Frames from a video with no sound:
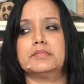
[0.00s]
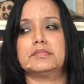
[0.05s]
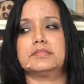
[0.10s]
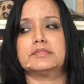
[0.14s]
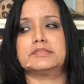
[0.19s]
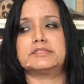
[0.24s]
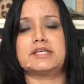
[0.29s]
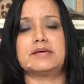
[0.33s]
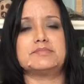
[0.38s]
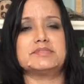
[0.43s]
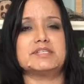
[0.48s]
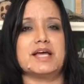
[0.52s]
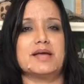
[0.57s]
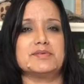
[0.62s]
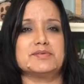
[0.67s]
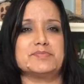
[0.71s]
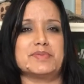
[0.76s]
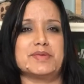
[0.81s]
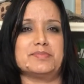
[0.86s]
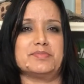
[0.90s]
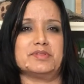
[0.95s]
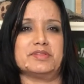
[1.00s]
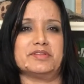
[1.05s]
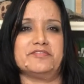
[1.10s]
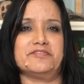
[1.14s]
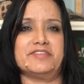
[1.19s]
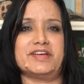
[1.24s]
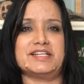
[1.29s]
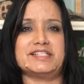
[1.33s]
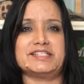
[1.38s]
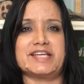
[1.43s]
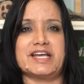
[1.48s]
Sometimes people
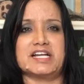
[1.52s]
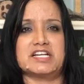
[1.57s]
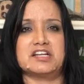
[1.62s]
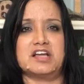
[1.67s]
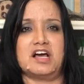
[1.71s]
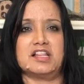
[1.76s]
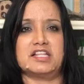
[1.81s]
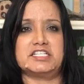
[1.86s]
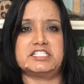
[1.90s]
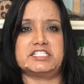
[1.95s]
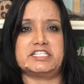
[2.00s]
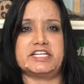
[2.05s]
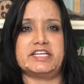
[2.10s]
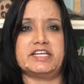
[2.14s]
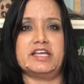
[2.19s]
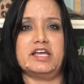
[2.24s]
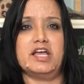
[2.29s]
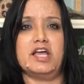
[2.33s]
invent technology